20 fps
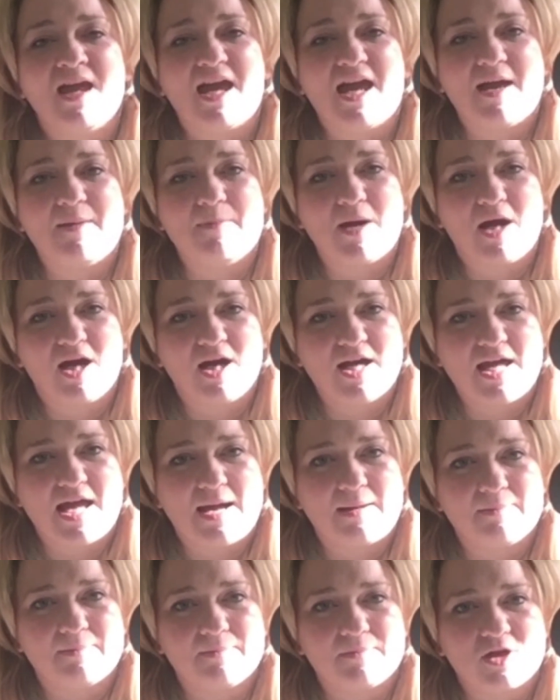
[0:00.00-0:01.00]
And I
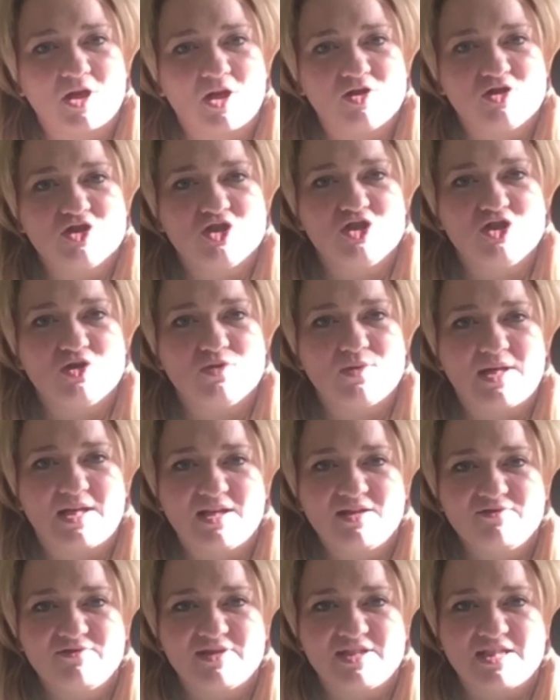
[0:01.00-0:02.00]
am going to do
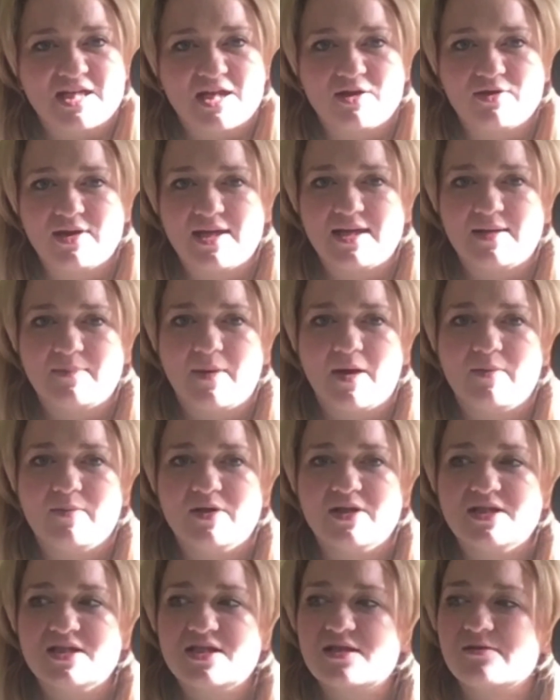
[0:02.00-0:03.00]
another video in a
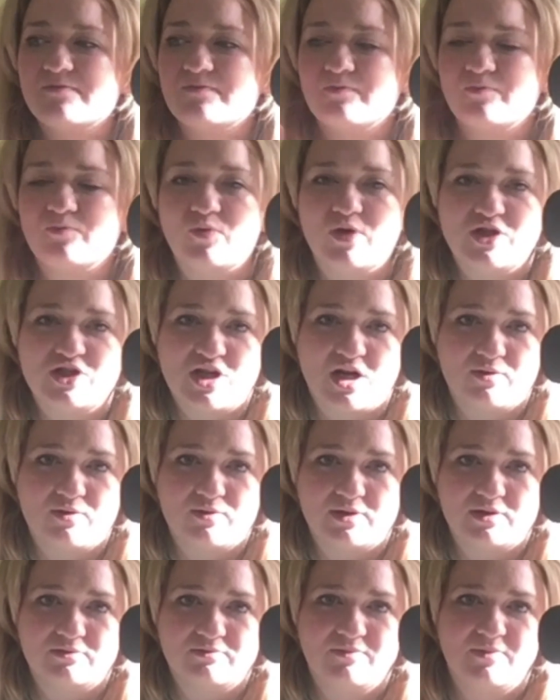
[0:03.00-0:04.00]
moment, which I
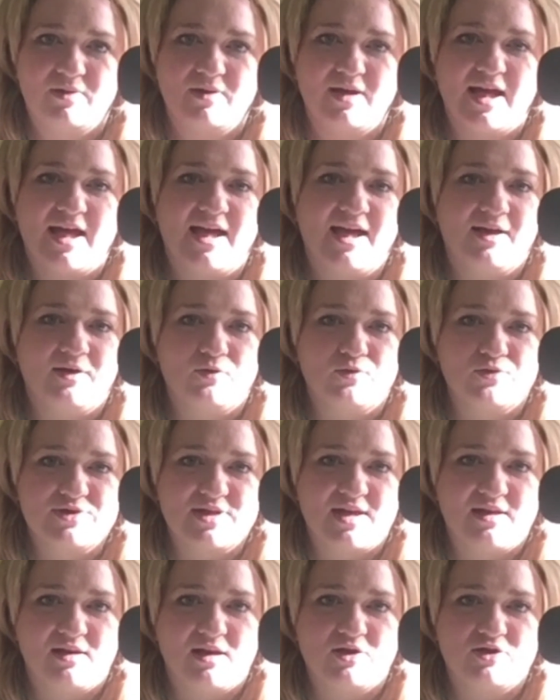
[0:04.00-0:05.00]
will
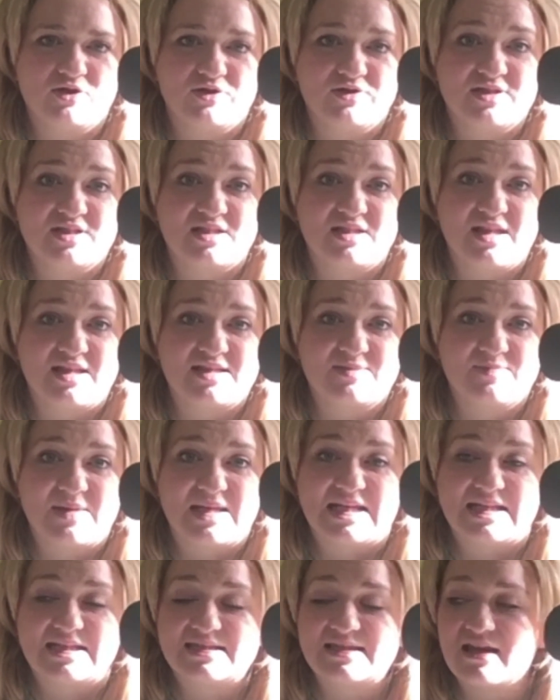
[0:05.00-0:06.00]
also load onto this
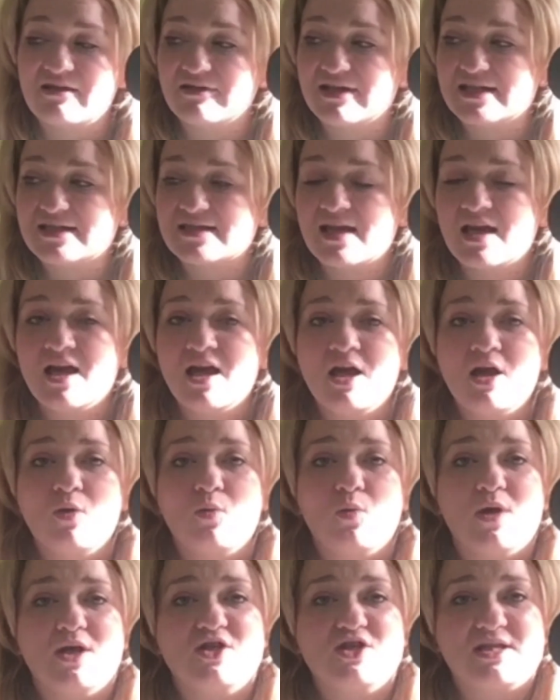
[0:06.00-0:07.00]
mini series,
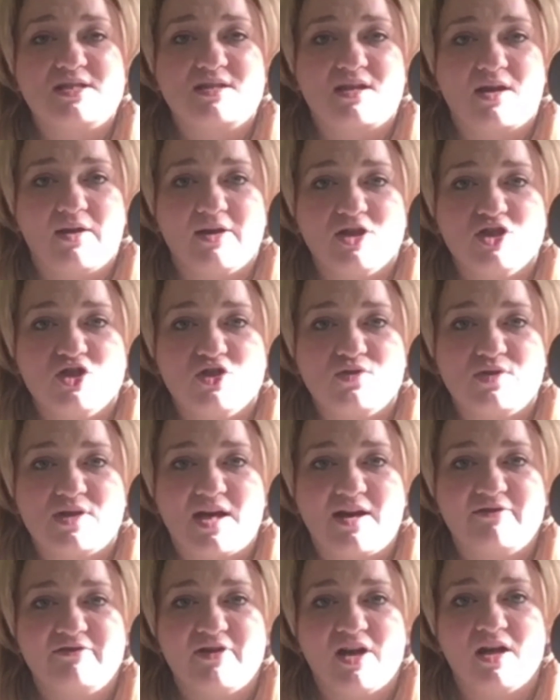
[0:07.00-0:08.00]
which is going to
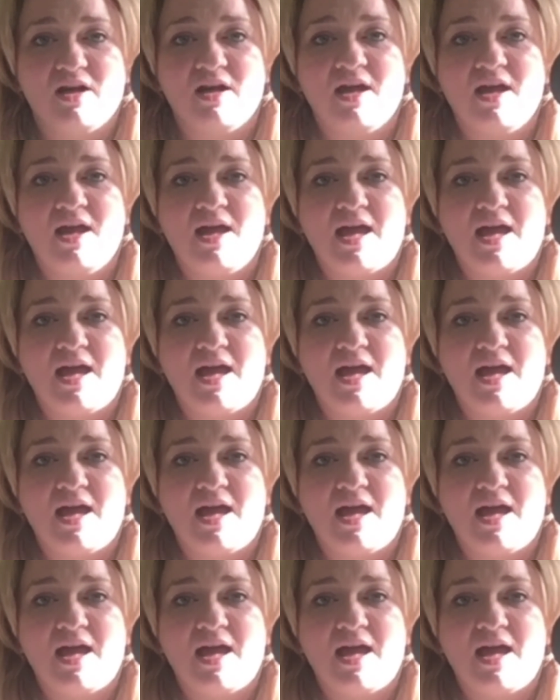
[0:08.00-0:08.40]
cover,